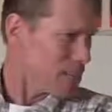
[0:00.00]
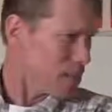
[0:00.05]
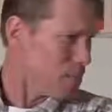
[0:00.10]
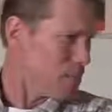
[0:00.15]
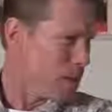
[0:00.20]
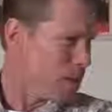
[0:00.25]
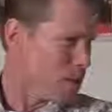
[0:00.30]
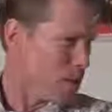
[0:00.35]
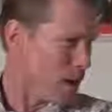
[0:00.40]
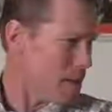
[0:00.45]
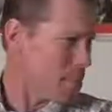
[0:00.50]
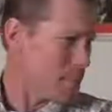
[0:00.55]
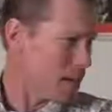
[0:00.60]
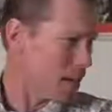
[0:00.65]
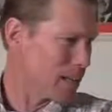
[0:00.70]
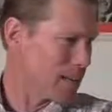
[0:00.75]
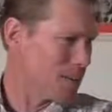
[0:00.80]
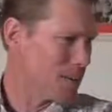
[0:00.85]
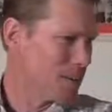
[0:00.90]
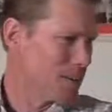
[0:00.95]
it to be grape
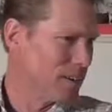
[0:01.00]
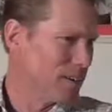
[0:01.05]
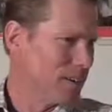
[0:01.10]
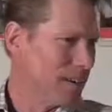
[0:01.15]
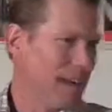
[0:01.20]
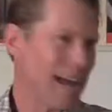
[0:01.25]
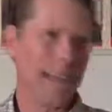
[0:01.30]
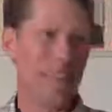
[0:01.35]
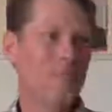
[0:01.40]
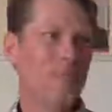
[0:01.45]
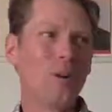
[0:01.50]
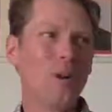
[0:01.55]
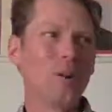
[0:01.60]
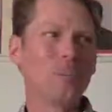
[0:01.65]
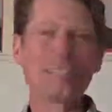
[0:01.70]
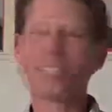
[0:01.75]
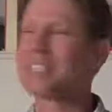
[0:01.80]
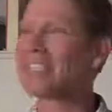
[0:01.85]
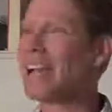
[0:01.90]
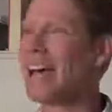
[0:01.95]
colored? And he
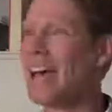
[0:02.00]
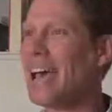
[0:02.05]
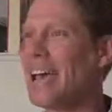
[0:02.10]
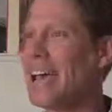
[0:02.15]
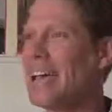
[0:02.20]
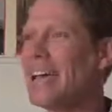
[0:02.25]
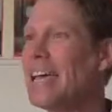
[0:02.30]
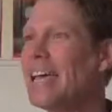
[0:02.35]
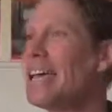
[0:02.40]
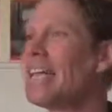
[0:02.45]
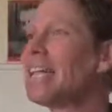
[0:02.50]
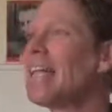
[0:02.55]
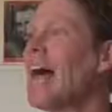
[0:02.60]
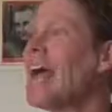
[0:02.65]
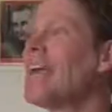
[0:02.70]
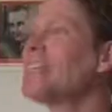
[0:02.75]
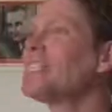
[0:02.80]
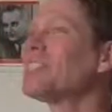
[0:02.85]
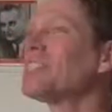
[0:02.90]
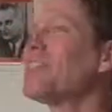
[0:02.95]
won't say. He
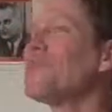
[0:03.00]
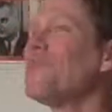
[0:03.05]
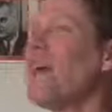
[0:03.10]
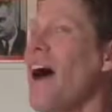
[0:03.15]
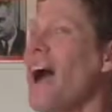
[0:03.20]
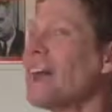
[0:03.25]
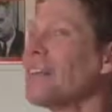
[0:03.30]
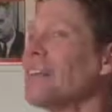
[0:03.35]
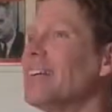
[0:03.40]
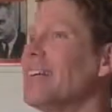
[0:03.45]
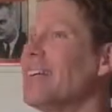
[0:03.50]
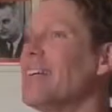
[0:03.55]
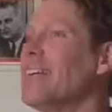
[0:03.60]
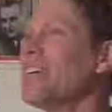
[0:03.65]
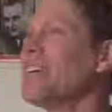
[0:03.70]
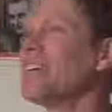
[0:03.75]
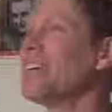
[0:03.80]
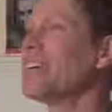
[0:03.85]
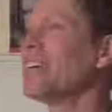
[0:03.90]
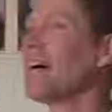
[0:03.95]
likes the fact that
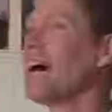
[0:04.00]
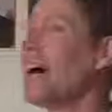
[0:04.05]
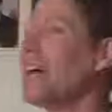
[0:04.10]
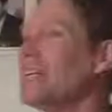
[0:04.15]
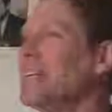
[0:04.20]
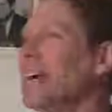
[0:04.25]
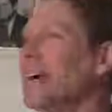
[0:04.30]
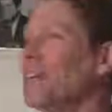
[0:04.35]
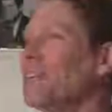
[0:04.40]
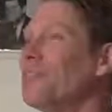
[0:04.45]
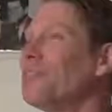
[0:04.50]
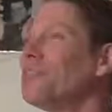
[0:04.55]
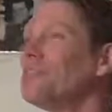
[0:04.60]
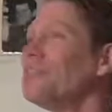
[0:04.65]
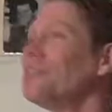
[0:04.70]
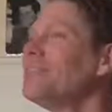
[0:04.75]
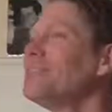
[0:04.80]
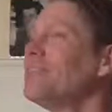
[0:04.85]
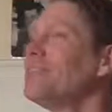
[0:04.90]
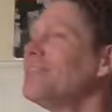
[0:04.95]
he can kind of,
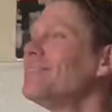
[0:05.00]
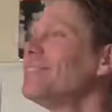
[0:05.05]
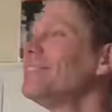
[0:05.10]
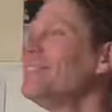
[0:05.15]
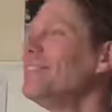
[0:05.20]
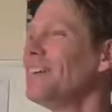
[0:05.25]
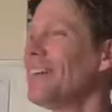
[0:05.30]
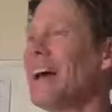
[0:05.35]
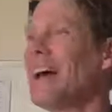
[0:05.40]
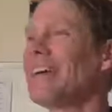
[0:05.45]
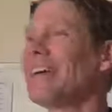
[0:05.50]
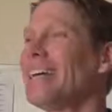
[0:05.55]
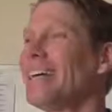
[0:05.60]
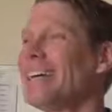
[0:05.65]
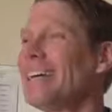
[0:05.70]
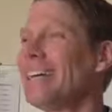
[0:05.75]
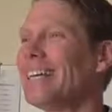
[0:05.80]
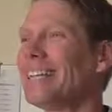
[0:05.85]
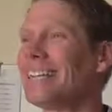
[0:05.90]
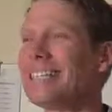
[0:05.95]
you're not going
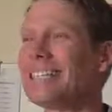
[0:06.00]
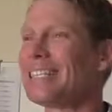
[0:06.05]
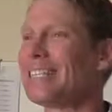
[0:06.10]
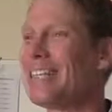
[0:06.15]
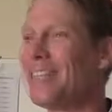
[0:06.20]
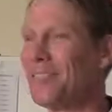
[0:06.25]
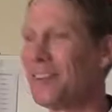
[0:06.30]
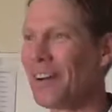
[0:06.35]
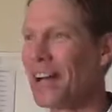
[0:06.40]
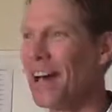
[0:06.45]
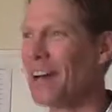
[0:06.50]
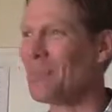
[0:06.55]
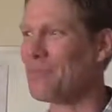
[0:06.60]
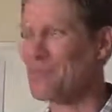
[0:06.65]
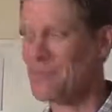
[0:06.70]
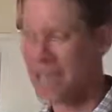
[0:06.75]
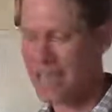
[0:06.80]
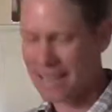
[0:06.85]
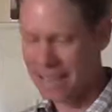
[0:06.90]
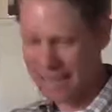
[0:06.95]
to get the secret out
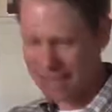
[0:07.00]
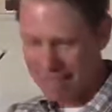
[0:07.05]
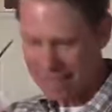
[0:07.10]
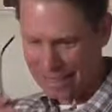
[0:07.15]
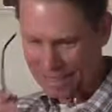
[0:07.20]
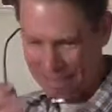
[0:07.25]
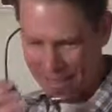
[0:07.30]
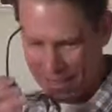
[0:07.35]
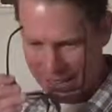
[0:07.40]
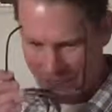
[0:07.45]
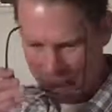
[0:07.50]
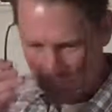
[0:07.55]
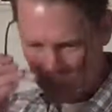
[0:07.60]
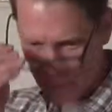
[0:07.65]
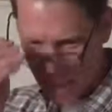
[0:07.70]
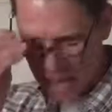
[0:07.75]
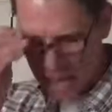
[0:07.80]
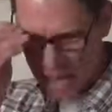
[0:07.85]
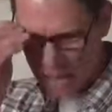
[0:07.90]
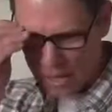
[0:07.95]
of me kind of thing.
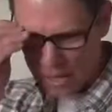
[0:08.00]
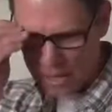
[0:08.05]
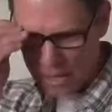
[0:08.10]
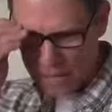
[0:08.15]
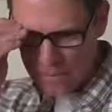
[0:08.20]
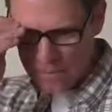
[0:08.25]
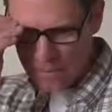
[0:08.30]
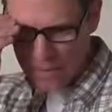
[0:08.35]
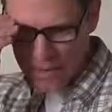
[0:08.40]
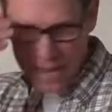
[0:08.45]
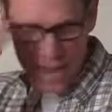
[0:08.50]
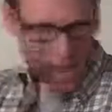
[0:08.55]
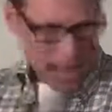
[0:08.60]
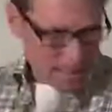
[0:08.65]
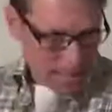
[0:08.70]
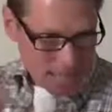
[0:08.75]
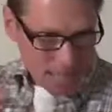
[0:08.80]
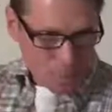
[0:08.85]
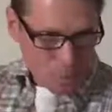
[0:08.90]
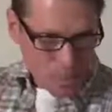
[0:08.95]
Smiles.
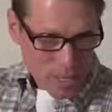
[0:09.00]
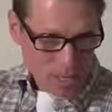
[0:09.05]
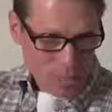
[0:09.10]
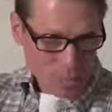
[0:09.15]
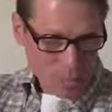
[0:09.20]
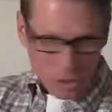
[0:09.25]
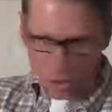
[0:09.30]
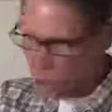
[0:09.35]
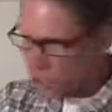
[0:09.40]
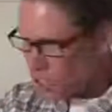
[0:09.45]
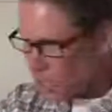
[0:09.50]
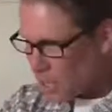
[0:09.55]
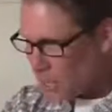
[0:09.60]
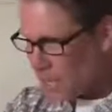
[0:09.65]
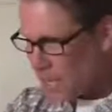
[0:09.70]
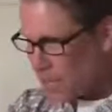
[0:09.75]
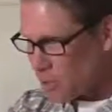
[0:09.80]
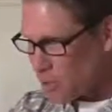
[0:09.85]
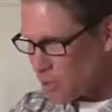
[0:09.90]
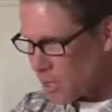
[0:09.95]
And then we, we learned
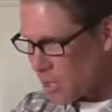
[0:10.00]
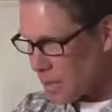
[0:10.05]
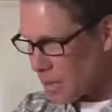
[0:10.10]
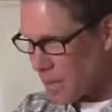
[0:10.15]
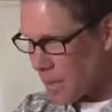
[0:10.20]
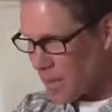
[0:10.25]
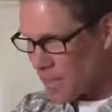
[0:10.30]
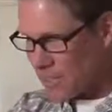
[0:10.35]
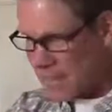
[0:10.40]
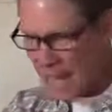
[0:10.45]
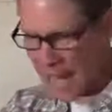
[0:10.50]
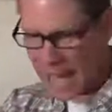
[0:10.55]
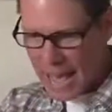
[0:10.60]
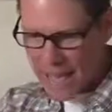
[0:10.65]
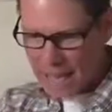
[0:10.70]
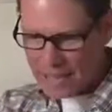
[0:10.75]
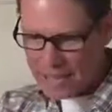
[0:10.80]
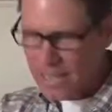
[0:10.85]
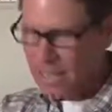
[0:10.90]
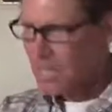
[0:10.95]
something interesting about her
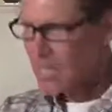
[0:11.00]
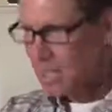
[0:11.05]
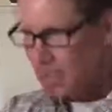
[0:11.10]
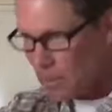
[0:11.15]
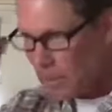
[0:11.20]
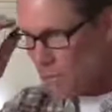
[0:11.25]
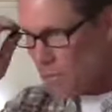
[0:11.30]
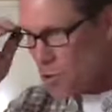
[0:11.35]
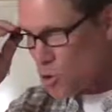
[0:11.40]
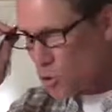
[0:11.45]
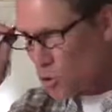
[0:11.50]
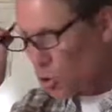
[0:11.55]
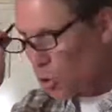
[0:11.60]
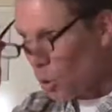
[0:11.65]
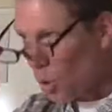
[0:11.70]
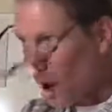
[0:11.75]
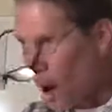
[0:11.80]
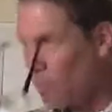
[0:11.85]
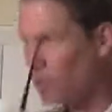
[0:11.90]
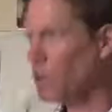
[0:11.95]
dad. Some of you
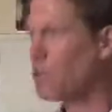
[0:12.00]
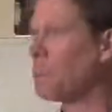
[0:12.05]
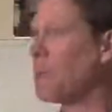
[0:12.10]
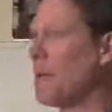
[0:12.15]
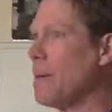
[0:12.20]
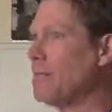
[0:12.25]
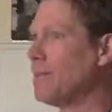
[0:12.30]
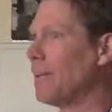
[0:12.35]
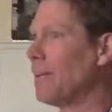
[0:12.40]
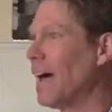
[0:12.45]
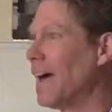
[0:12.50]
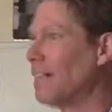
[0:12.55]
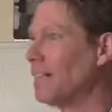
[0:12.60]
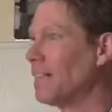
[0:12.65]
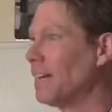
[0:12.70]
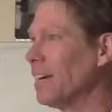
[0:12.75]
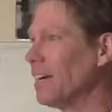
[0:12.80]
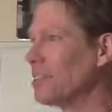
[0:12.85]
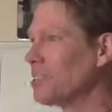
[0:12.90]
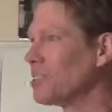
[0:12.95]
grew up with people like
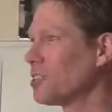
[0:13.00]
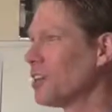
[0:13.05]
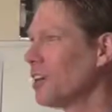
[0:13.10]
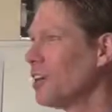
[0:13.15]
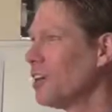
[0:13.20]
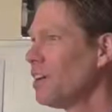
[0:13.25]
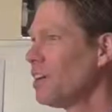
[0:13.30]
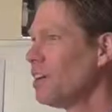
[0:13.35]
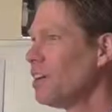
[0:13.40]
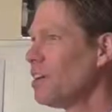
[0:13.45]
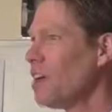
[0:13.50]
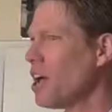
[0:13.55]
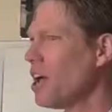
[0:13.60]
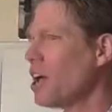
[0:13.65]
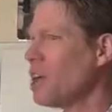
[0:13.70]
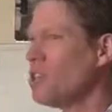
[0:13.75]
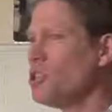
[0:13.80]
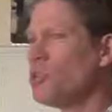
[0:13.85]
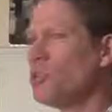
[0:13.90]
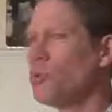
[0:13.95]
this. The,
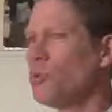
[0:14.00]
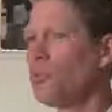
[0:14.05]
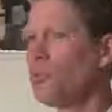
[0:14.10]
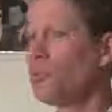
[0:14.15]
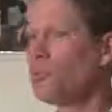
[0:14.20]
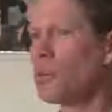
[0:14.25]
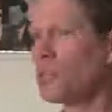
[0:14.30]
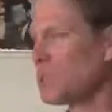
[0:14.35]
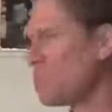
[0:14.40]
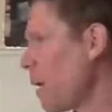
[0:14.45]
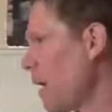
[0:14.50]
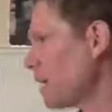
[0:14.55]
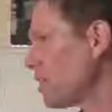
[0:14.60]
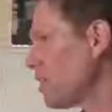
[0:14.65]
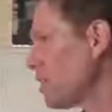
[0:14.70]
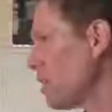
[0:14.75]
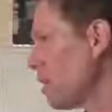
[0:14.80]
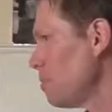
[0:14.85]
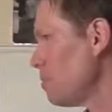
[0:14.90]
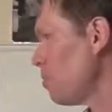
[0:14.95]
uh, you
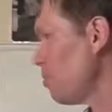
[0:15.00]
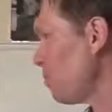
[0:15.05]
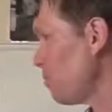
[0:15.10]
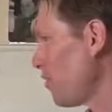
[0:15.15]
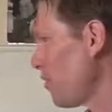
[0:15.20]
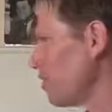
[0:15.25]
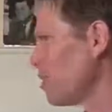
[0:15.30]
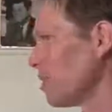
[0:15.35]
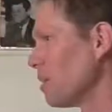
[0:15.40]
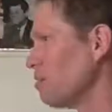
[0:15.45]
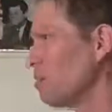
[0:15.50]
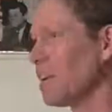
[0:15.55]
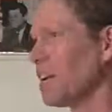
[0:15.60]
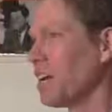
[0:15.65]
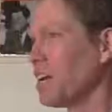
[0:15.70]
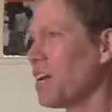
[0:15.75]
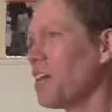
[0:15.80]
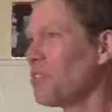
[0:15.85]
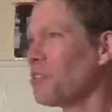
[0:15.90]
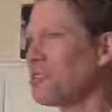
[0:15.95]
respected them, you feared them, but
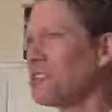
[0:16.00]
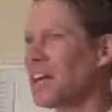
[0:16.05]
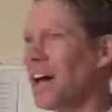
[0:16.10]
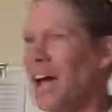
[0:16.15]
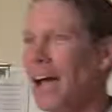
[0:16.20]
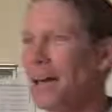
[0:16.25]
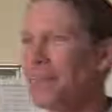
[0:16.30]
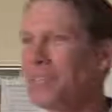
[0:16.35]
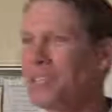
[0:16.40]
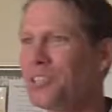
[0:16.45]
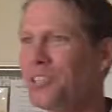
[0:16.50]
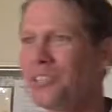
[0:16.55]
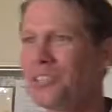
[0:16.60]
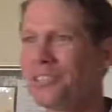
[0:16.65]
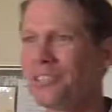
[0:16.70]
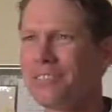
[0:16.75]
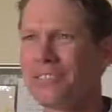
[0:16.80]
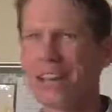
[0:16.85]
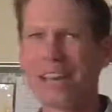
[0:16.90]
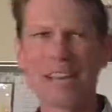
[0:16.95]
at other
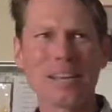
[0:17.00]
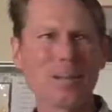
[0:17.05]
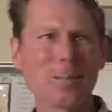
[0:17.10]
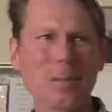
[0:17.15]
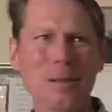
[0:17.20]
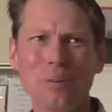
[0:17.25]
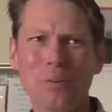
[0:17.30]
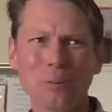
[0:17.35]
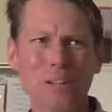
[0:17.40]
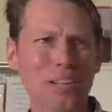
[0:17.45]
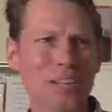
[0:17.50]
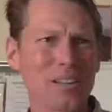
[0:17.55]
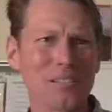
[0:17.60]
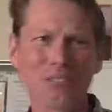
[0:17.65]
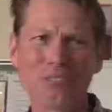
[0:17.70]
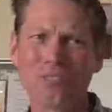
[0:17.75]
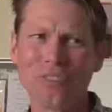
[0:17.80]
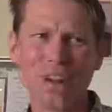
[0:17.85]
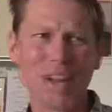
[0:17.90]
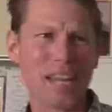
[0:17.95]
times they could be really
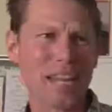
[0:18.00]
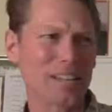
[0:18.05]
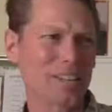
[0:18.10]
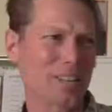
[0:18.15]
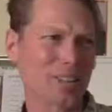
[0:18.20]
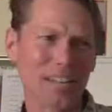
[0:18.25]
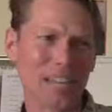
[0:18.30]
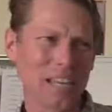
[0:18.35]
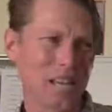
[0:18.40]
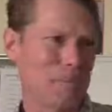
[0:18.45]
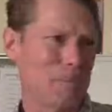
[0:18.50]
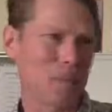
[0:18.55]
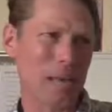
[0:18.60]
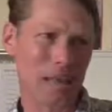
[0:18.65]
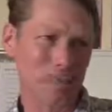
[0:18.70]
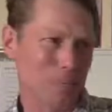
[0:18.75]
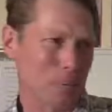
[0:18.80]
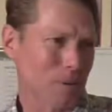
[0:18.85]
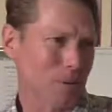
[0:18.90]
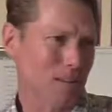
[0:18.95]
funny looking
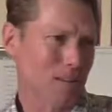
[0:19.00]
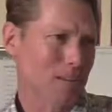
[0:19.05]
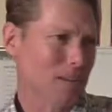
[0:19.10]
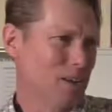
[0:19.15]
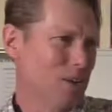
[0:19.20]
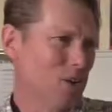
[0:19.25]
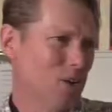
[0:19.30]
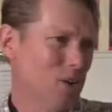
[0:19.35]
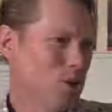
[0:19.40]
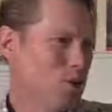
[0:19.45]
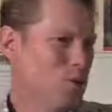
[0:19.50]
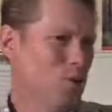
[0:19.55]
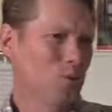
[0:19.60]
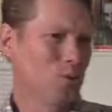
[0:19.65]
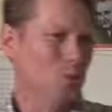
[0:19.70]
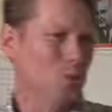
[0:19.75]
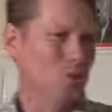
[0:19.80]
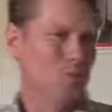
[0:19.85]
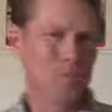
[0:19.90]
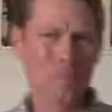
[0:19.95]
people
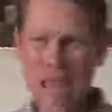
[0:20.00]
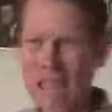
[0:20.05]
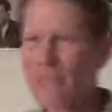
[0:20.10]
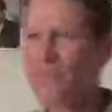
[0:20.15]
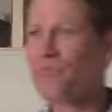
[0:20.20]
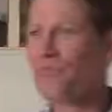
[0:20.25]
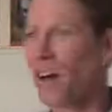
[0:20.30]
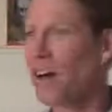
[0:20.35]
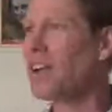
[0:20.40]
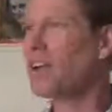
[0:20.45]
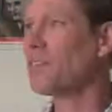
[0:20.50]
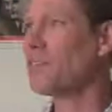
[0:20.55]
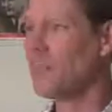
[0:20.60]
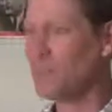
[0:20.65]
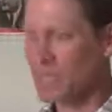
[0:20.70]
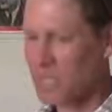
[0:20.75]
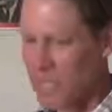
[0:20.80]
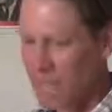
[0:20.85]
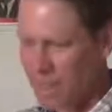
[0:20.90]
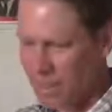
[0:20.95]
who made fun of
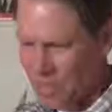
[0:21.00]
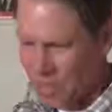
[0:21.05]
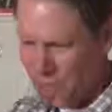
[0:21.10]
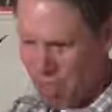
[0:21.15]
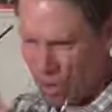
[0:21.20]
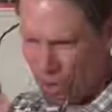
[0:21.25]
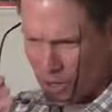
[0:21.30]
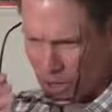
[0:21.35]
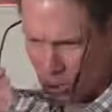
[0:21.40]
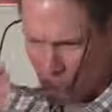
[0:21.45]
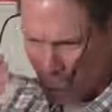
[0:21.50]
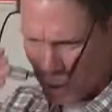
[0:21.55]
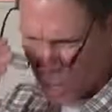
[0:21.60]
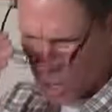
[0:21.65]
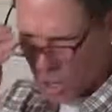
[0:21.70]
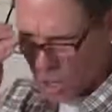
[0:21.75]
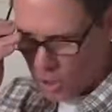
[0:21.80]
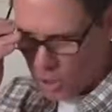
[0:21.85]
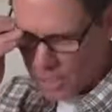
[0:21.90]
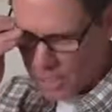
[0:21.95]
themselves, notice we're
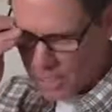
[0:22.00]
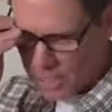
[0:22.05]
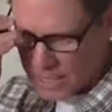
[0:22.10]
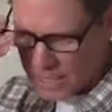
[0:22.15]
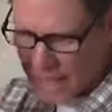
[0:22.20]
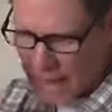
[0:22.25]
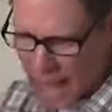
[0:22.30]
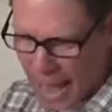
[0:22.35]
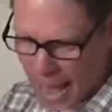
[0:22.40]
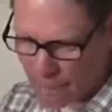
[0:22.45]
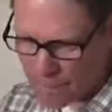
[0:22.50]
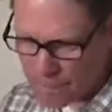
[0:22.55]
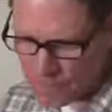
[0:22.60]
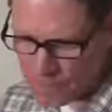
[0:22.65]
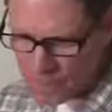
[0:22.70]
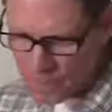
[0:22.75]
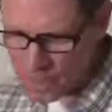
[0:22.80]
told his cap